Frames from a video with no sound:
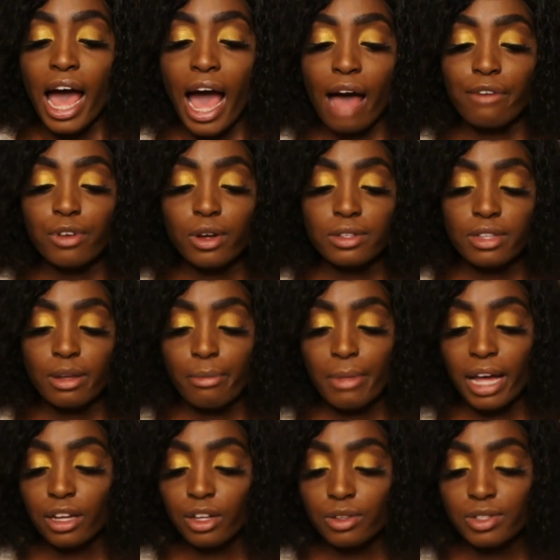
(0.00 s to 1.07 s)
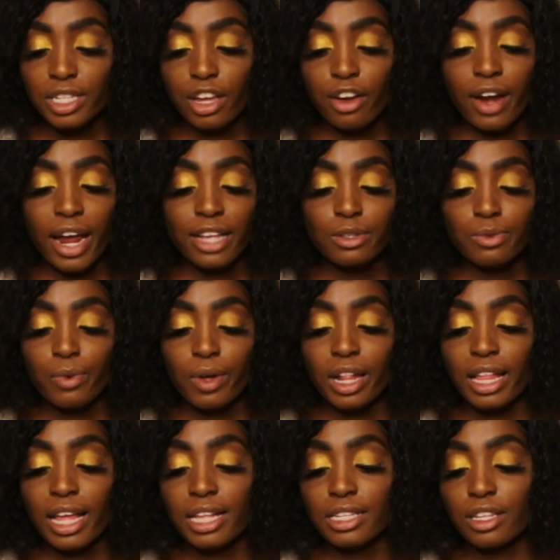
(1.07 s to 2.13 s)
I've got some mangoes here, as
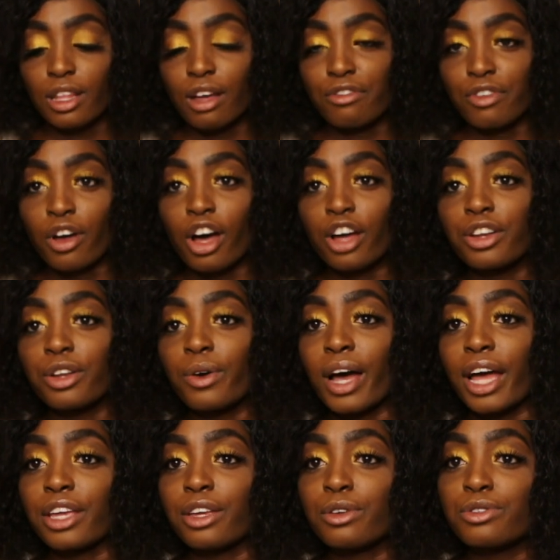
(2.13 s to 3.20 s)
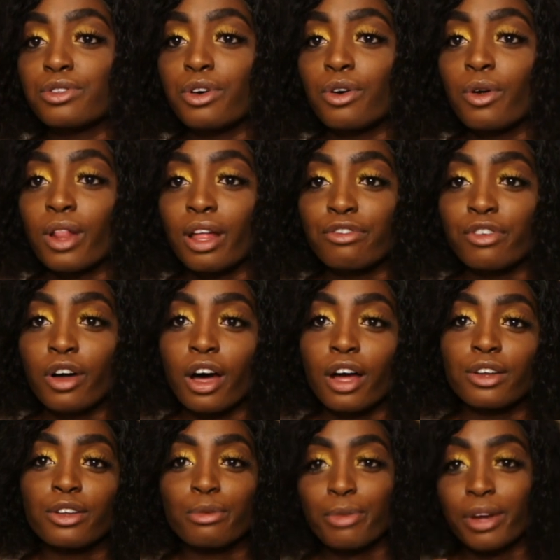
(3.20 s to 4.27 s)
well as an avocado. I used a whole
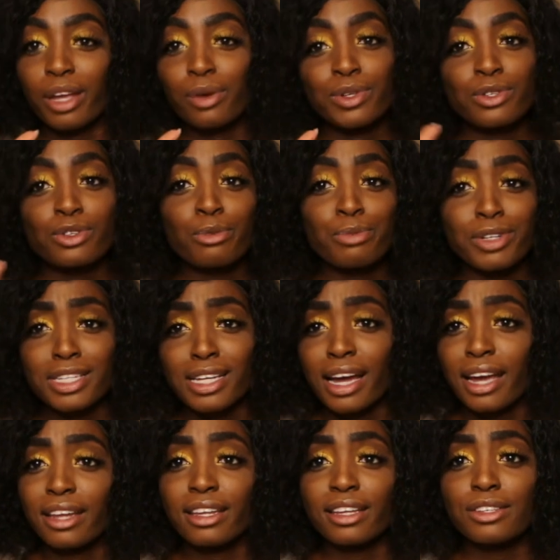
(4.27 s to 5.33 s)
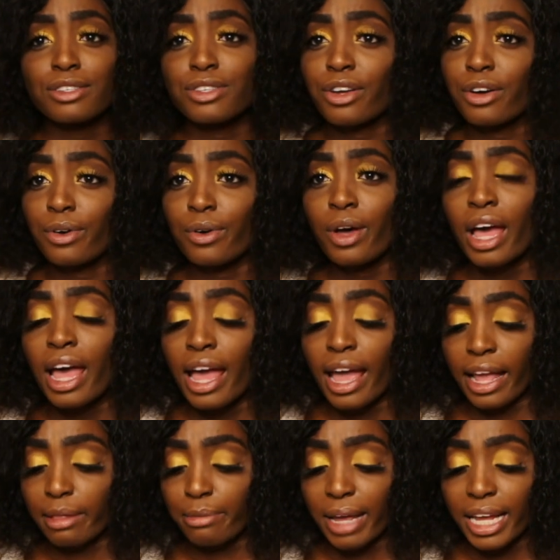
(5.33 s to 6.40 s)
avocado, but it was super tiny, so
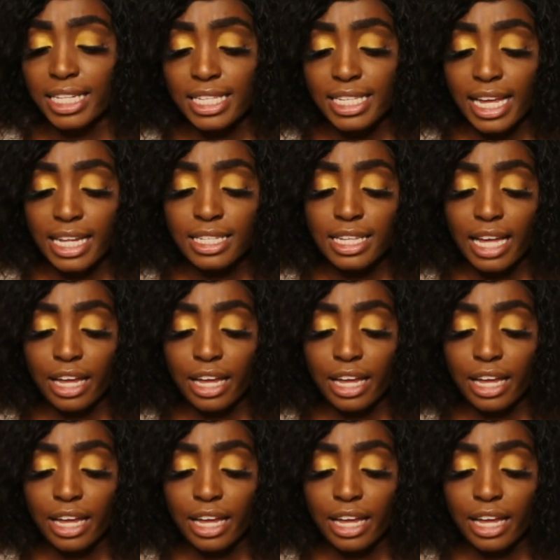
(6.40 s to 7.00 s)
it made sense.